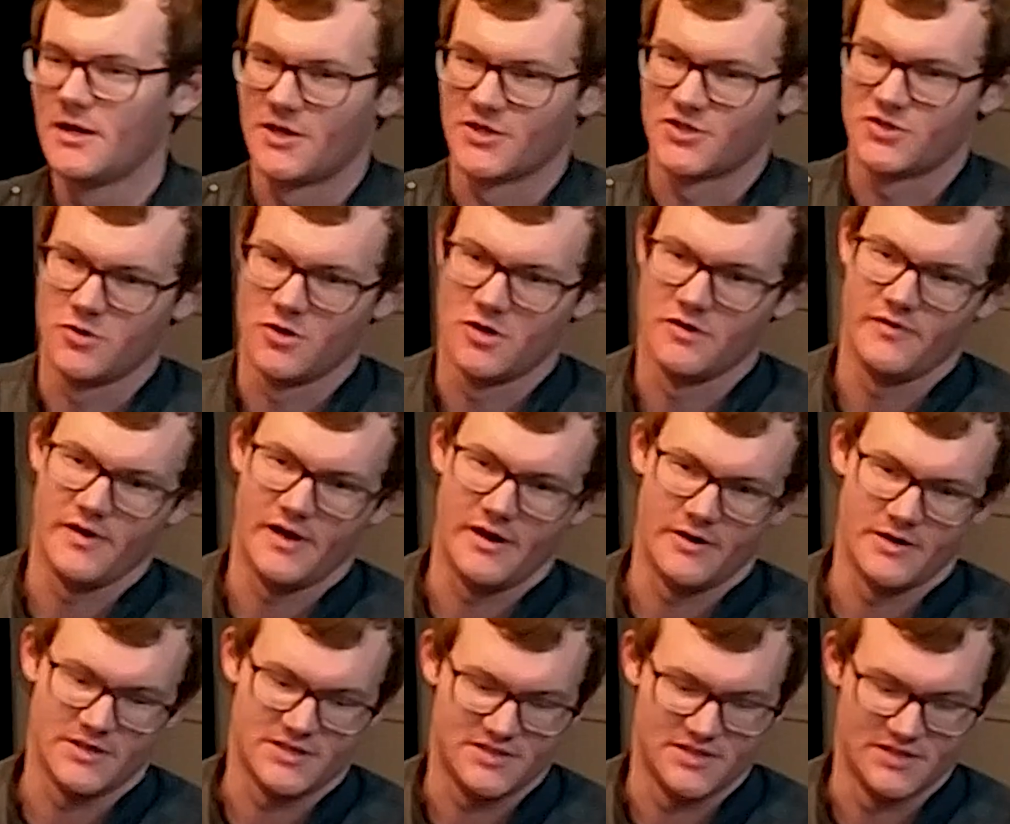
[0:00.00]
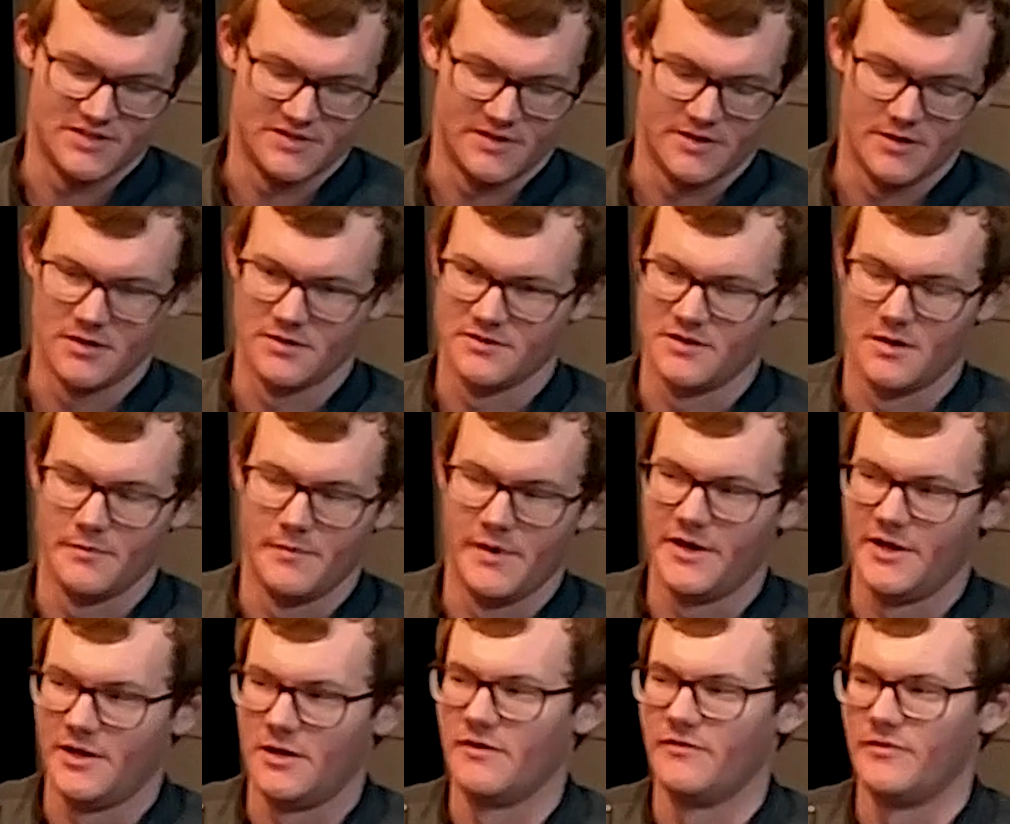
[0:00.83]
Because coronaviruses, there
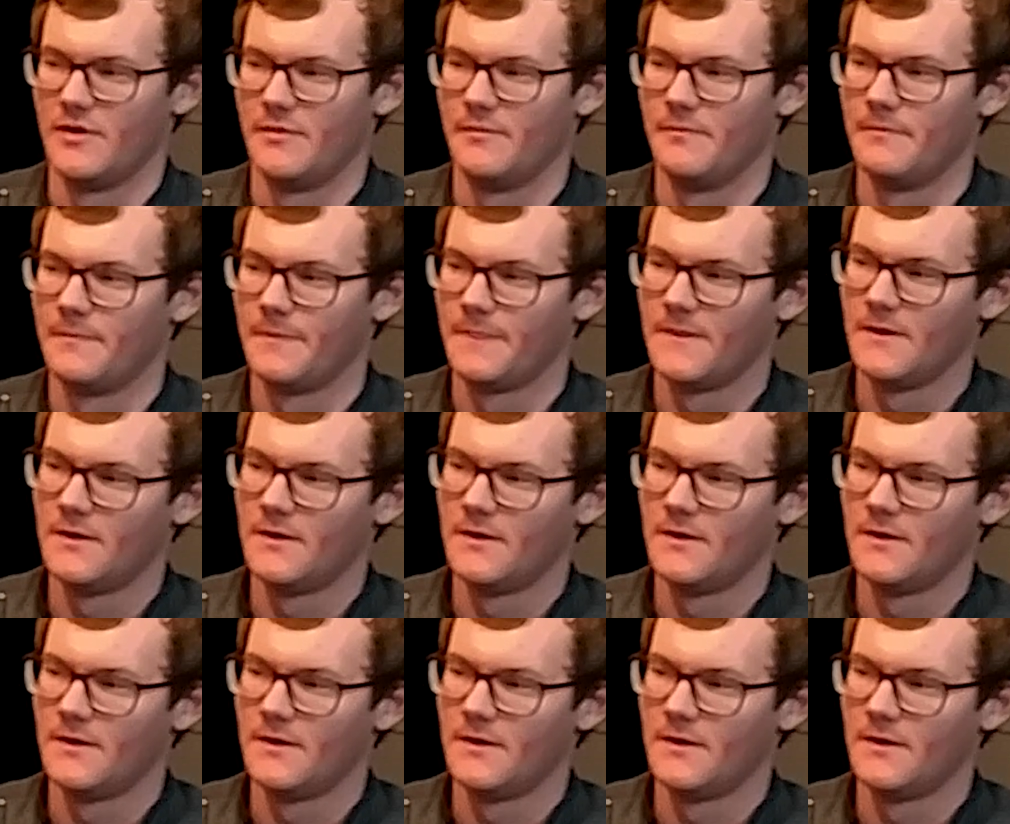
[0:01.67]
are many of them.